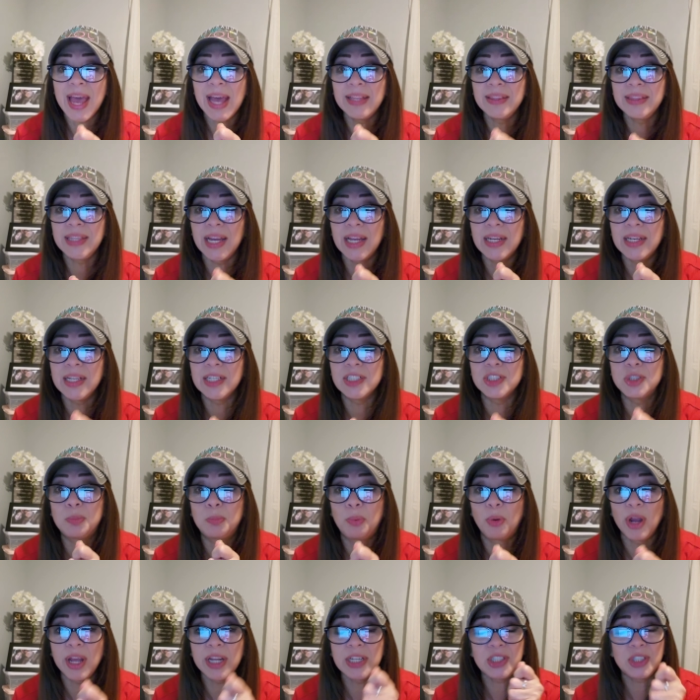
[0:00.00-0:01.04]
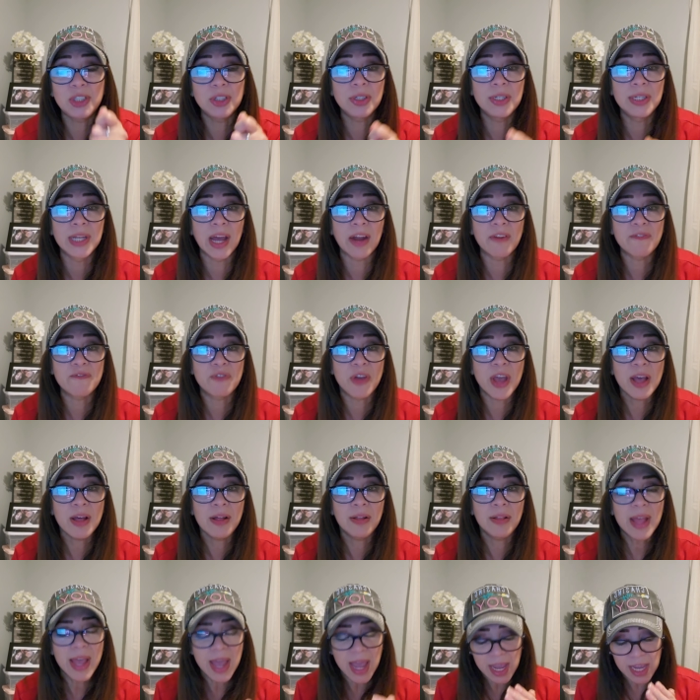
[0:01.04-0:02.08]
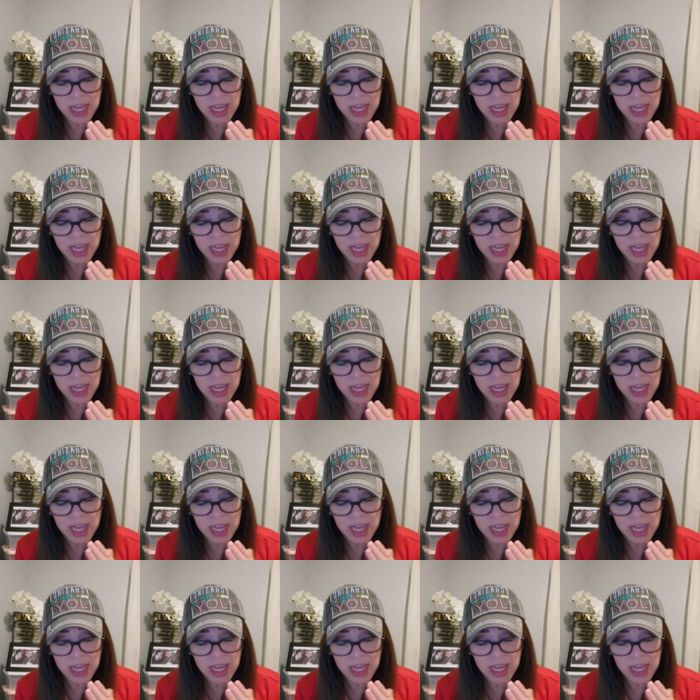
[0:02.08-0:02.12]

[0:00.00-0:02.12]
and that his bread should not fail.